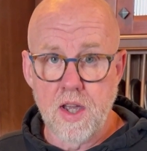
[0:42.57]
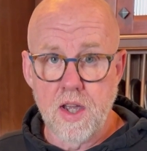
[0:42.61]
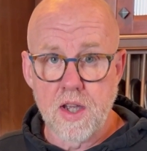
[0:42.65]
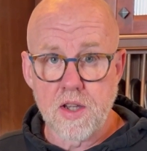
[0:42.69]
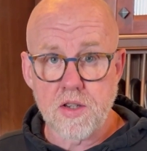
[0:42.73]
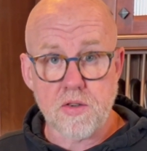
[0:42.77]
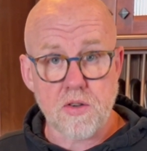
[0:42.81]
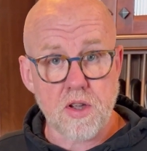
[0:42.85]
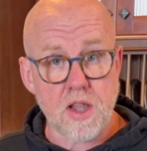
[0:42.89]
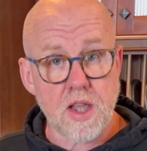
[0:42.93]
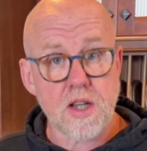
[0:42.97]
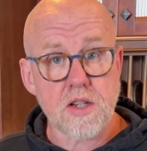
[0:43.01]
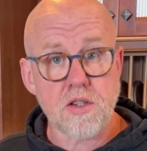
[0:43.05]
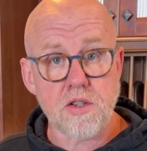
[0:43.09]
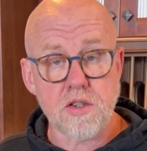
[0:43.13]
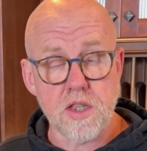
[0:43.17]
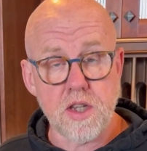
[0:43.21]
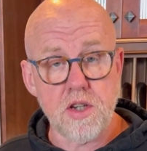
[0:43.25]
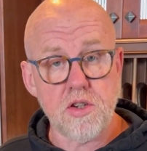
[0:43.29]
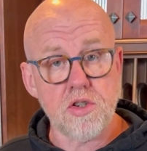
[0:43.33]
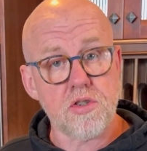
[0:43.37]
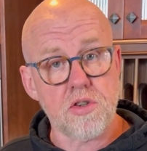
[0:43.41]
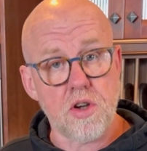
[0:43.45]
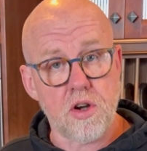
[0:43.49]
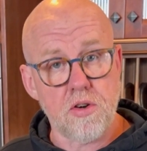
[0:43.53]
So I'll actually
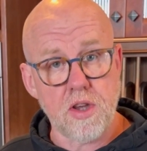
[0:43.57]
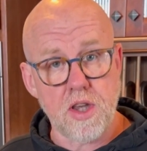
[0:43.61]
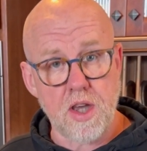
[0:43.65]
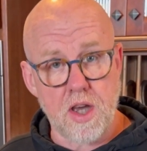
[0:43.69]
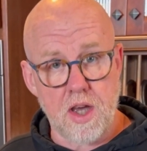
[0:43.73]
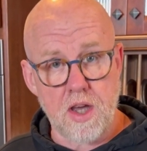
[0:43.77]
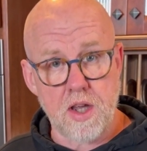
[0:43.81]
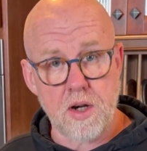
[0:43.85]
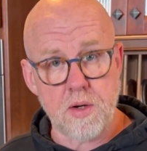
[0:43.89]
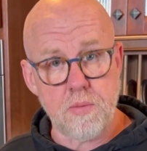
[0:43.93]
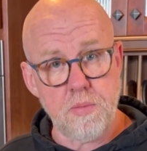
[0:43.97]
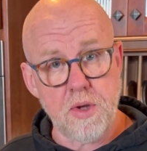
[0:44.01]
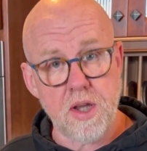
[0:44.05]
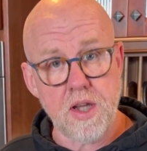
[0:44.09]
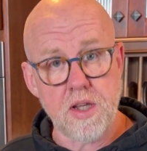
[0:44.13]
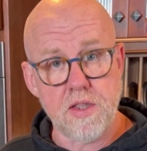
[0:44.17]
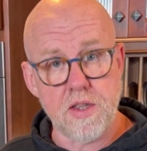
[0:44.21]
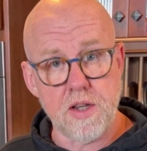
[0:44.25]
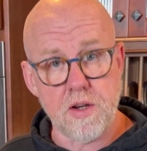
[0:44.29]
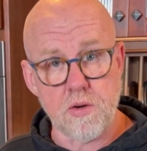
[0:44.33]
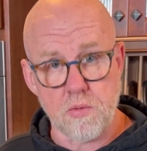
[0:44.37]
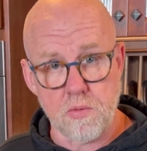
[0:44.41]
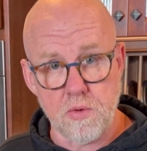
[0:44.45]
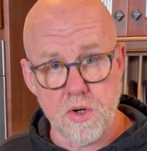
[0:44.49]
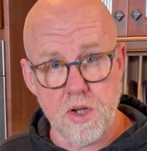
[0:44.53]
show you how to make
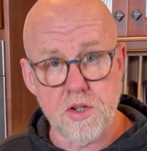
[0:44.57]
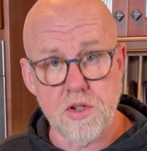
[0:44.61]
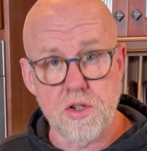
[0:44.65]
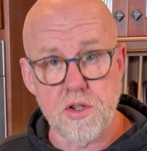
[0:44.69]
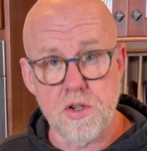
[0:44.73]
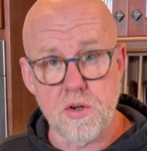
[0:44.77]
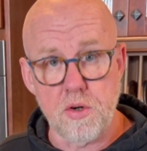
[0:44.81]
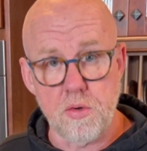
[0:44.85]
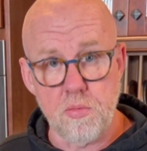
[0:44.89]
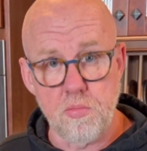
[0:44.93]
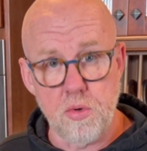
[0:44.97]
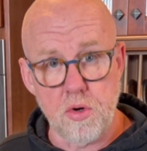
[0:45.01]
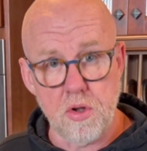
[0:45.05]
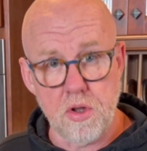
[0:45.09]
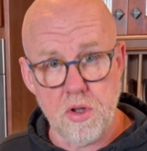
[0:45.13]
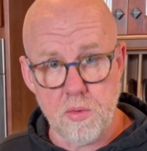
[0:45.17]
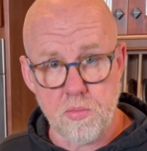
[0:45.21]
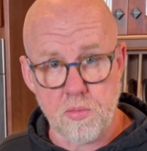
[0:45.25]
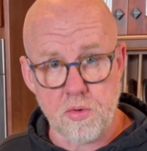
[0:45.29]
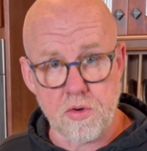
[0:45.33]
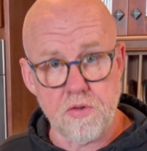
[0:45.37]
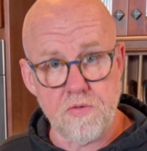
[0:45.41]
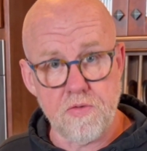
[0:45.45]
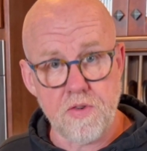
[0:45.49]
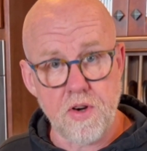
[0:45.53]
the original
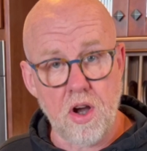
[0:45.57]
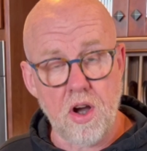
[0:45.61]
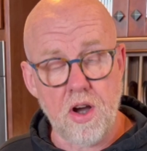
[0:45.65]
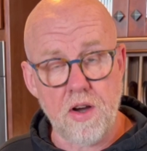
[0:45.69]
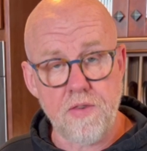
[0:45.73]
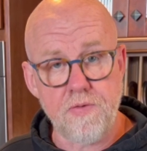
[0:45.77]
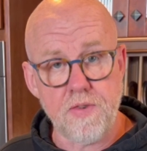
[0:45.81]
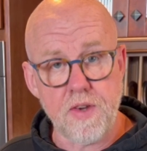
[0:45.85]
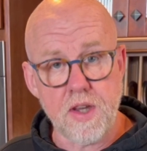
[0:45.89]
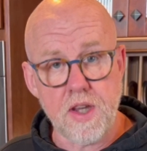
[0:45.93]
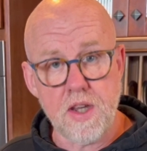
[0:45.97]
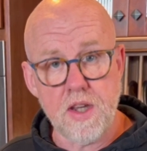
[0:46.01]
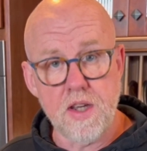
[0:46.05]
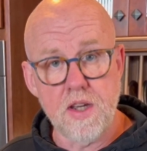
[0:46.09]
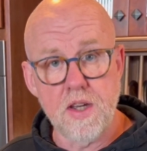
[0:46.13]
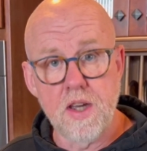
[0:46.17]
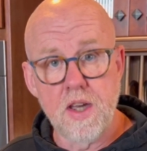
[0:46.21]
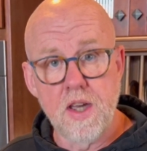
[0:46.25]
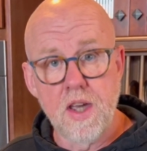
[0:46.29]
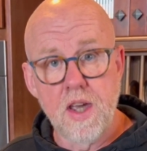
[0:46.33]
bulletproof coffee,